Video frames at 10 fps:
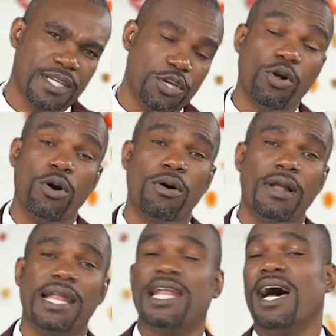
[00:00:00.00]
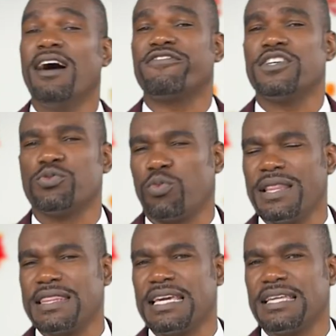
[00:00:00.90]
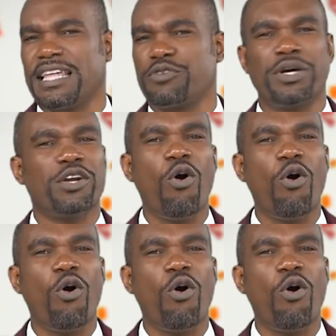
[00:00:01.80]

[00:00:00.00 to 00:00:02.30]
You know, love is one thing that when